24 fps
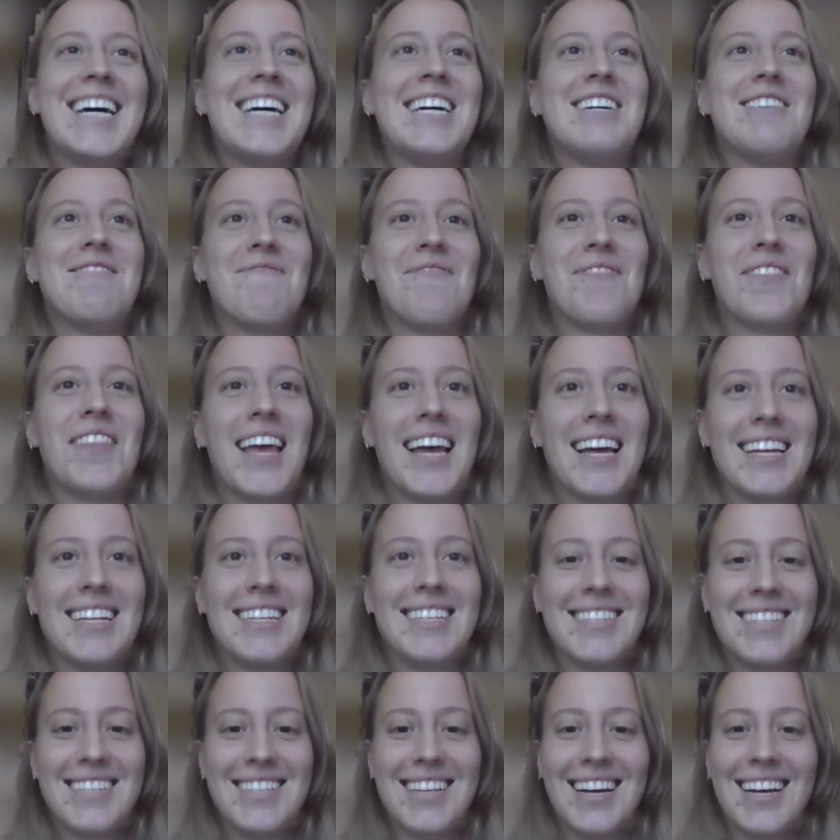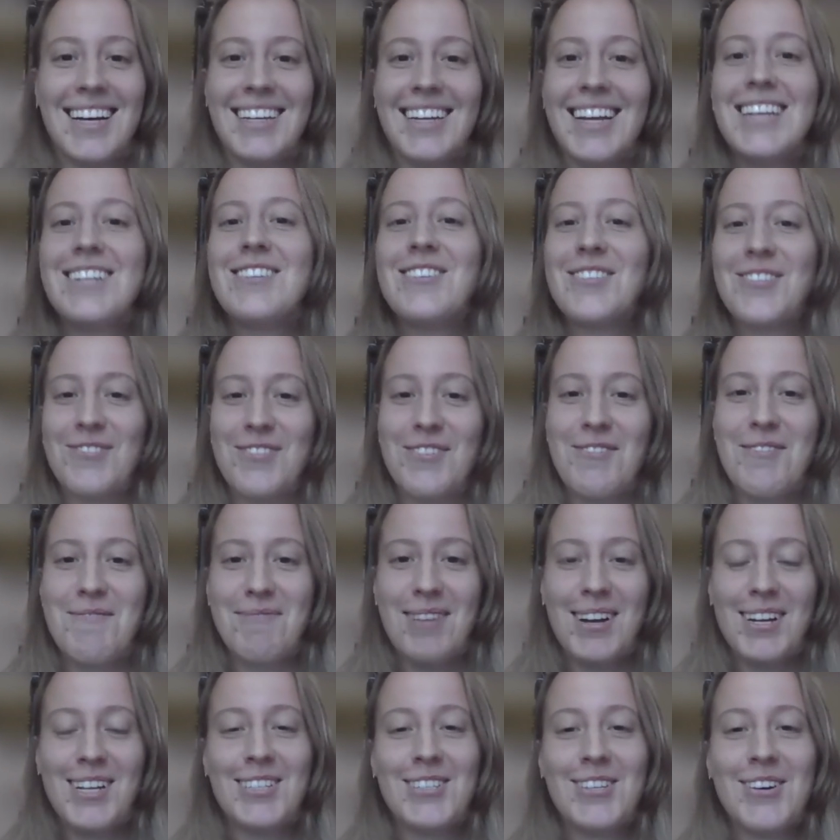um, and uh, industry
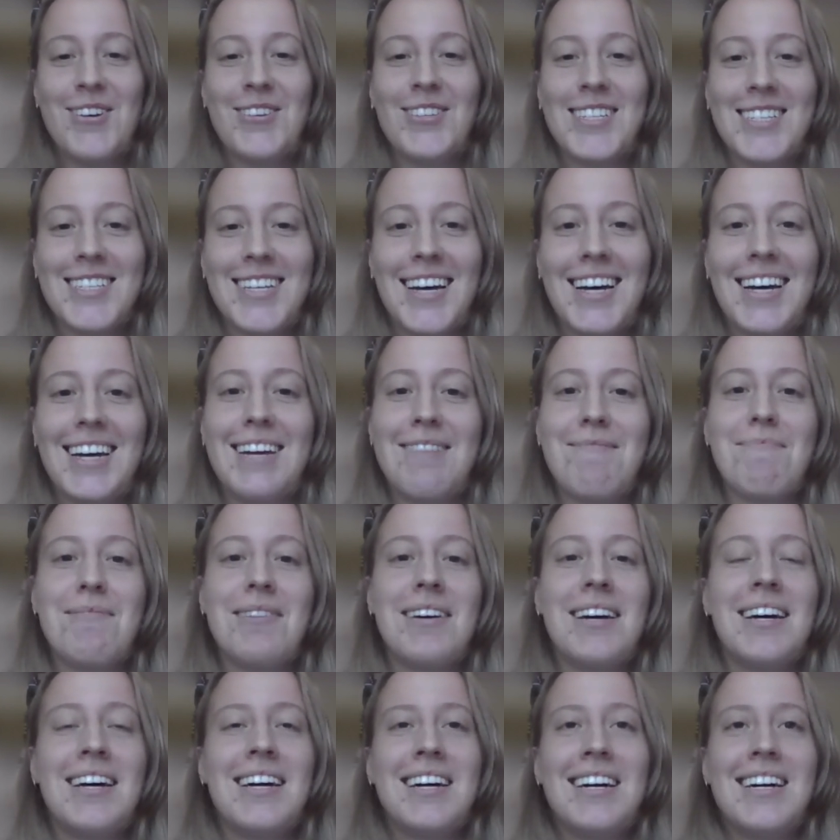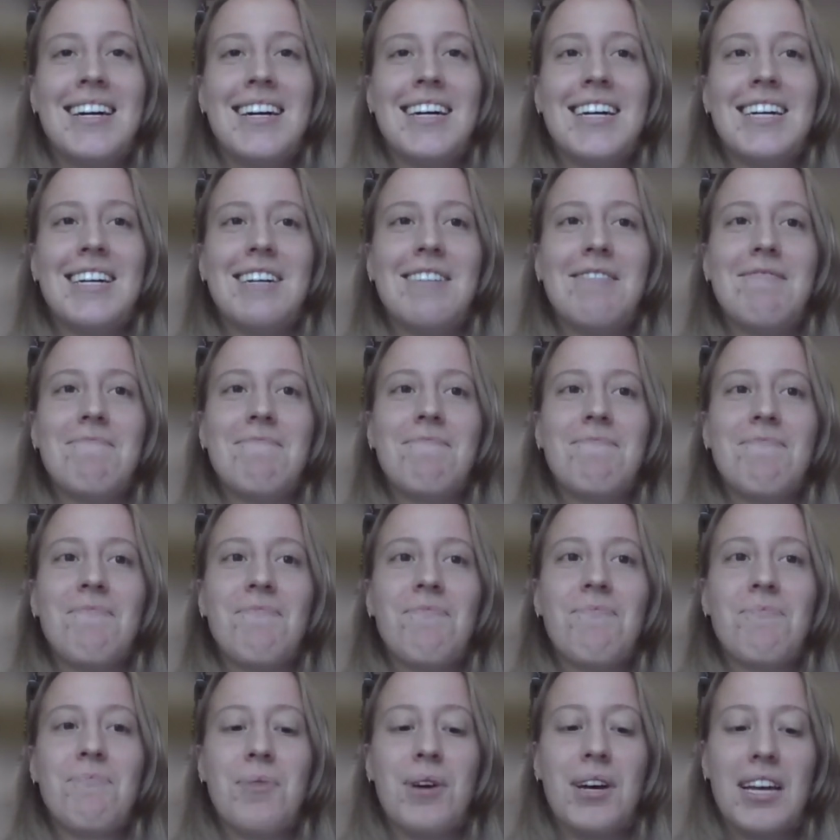robotics all the time um,
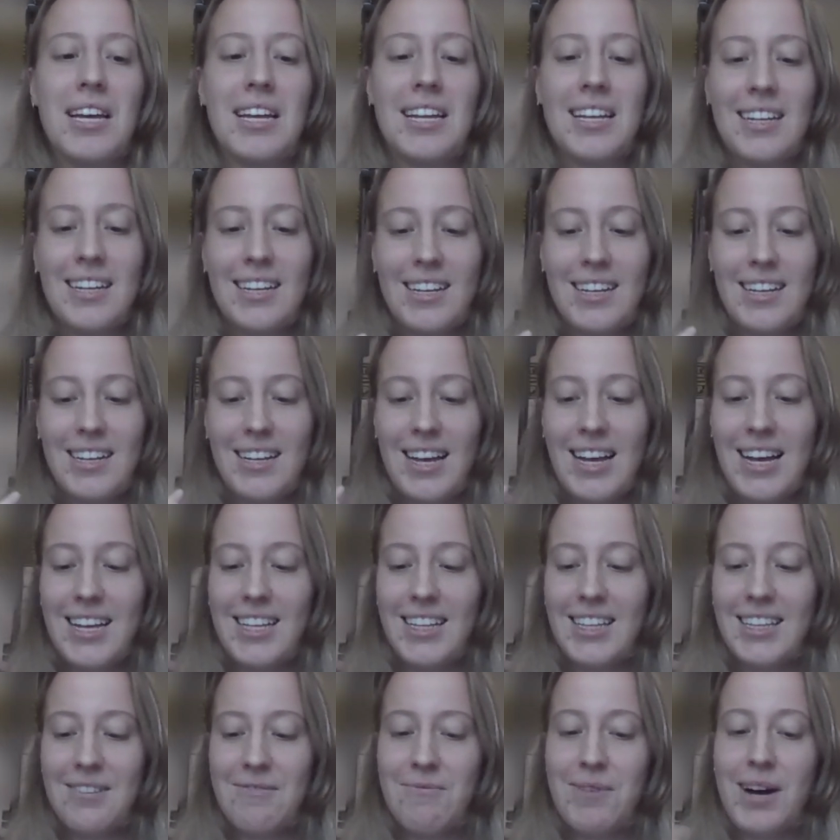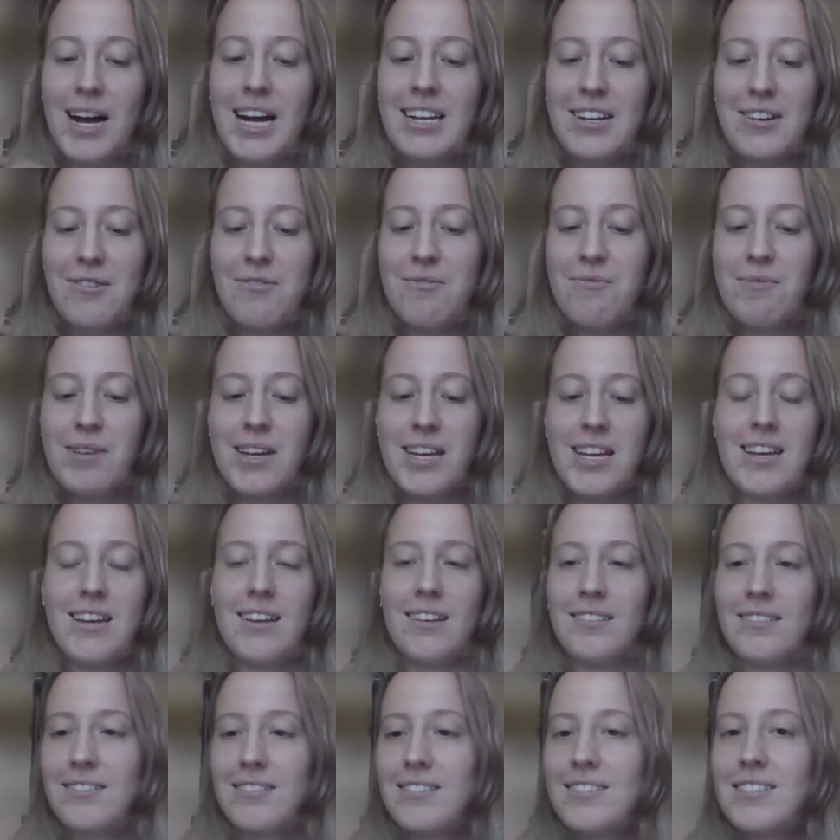but why don't
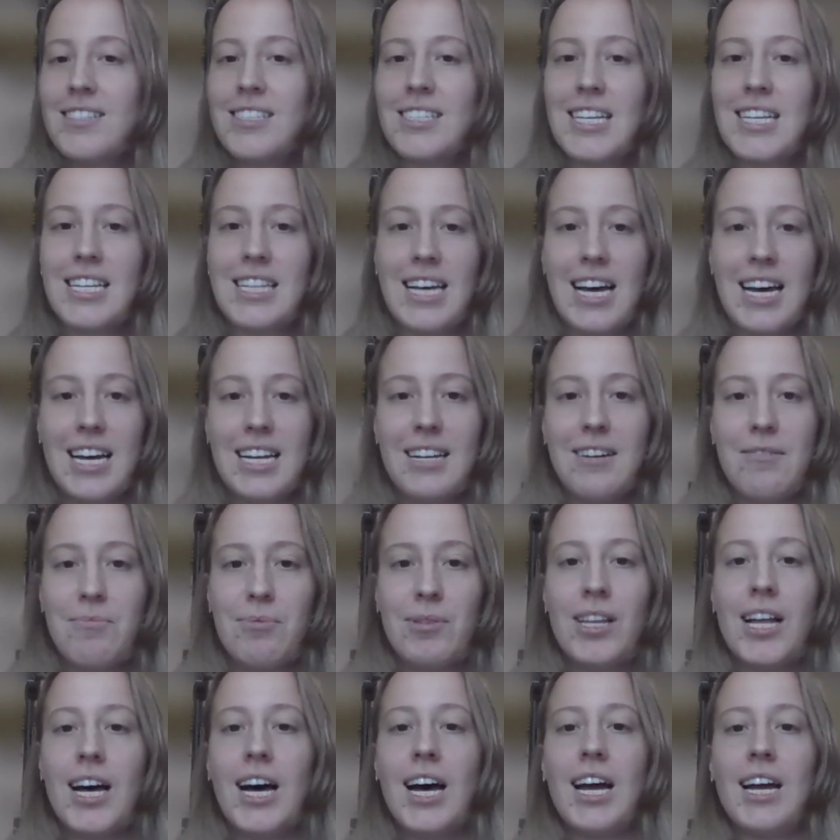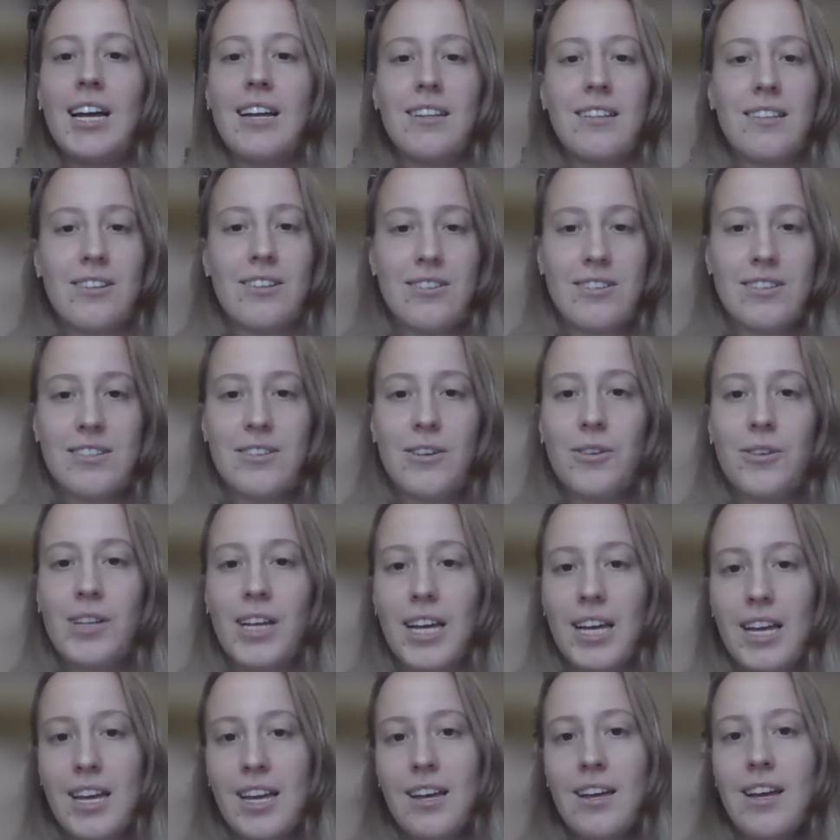we see that applied. There's no
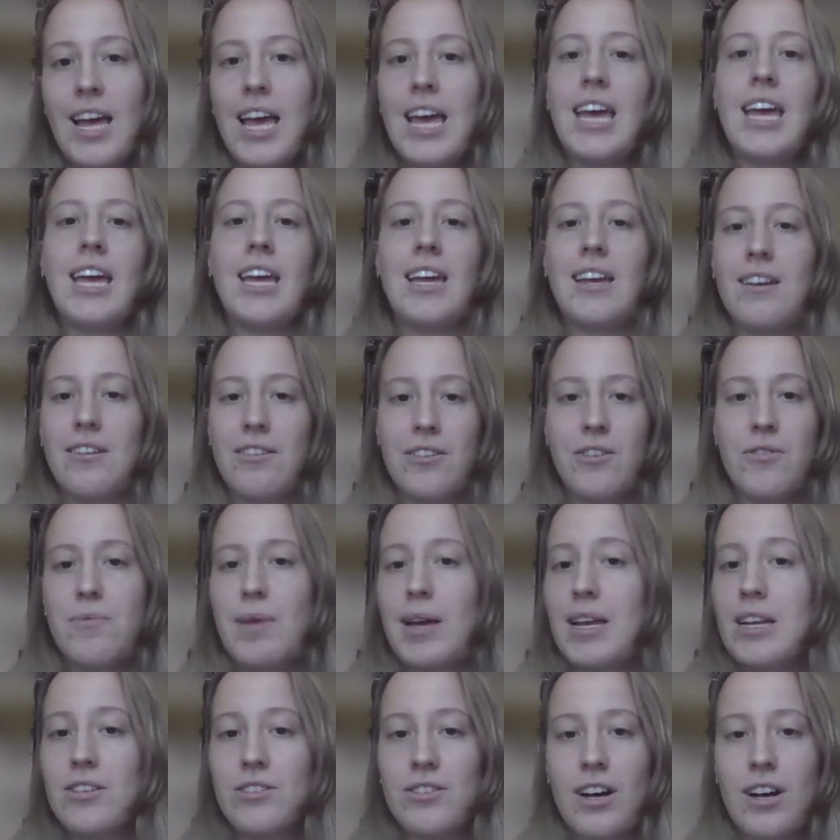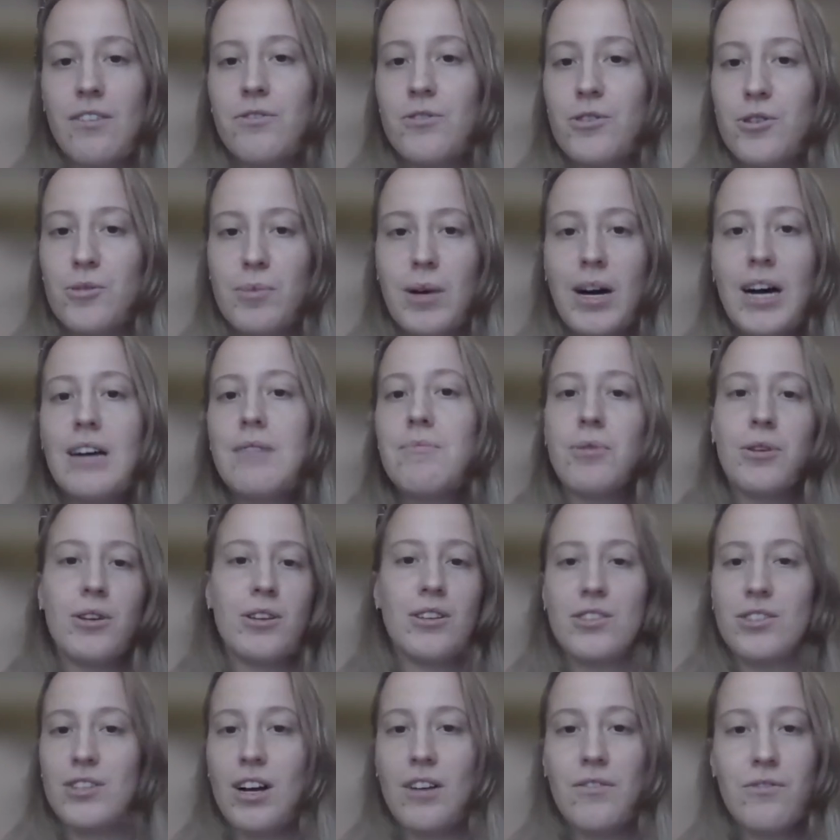like, hey, you made a soft robot, put
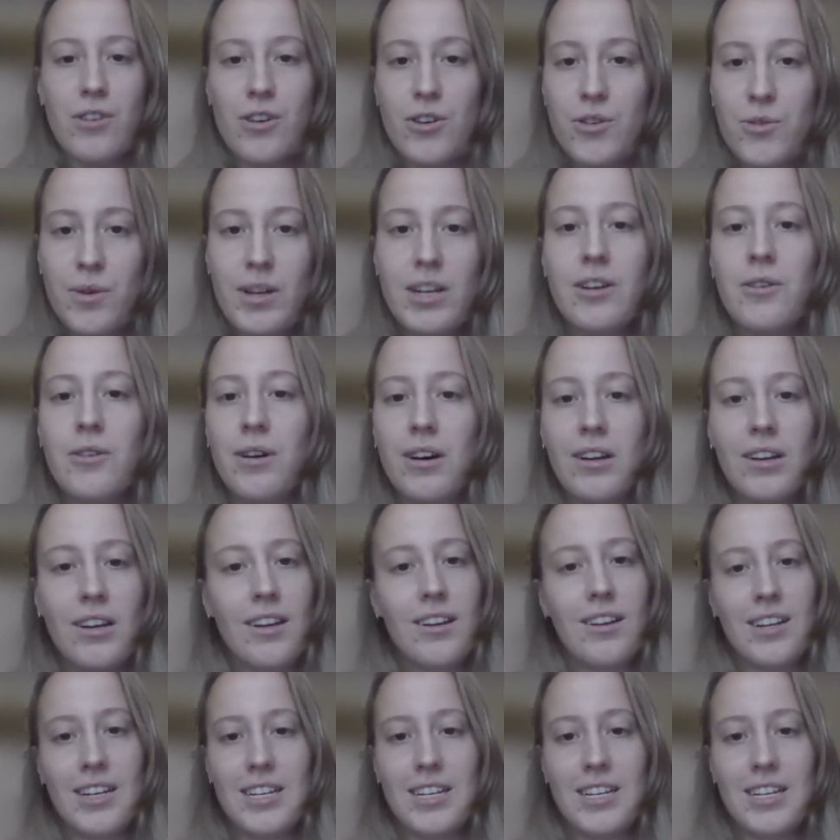a soft Arduino on it.